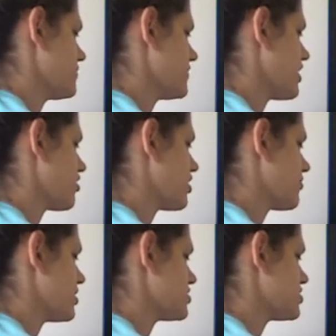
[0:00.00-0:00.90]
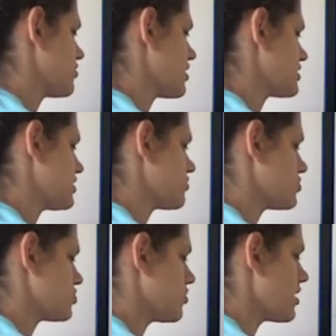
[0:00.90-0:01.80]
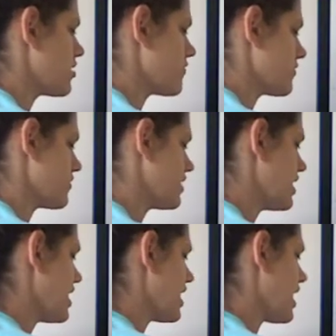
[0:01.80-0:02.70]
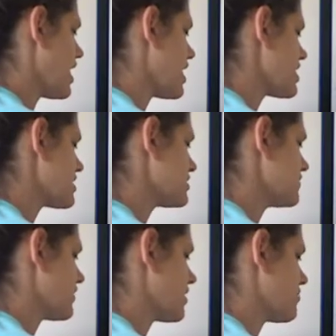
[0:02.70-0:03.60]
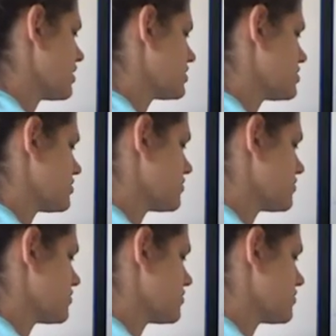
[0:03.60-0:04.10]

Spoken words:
That'll give me 2x equals 12. And divided by 2,